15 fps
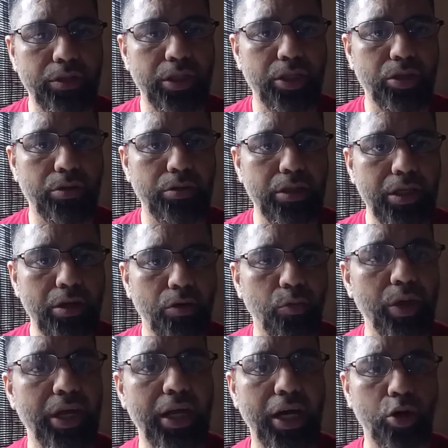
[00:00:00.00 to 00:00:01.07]
We
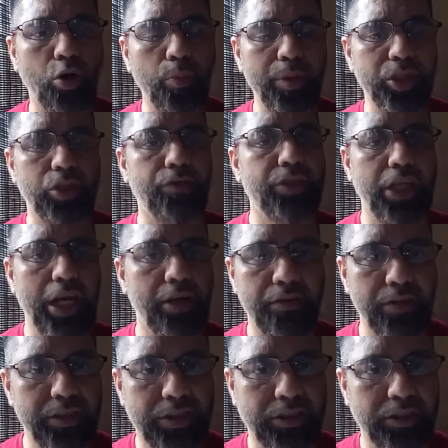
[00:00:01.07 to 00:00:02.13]
are not a whole bunch of
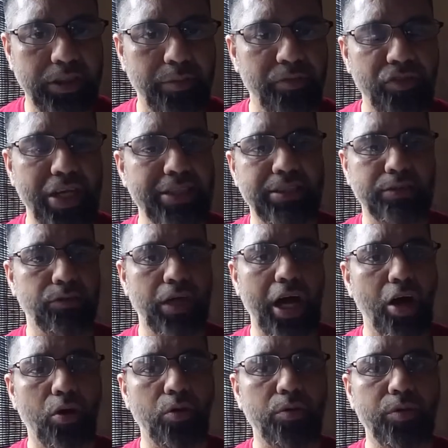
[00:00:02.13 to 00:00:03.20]
terrorists. If that's
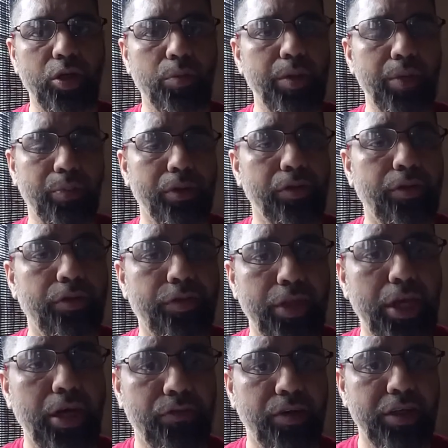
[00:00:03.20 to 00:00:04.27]
how, people
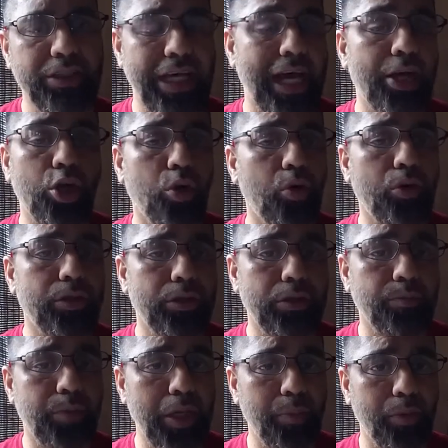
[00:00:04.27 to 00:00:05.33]
think of us. I know
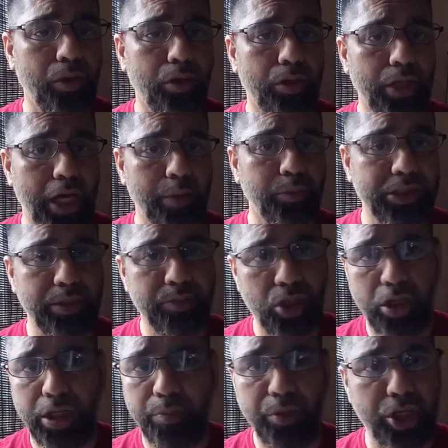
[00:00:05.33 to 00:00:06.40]
people, non-Muslims
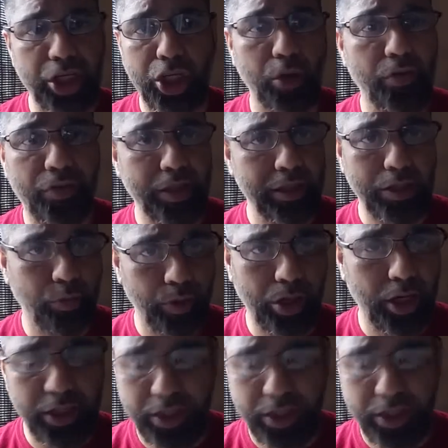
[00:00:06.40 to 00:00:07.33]
in our community don't think that we are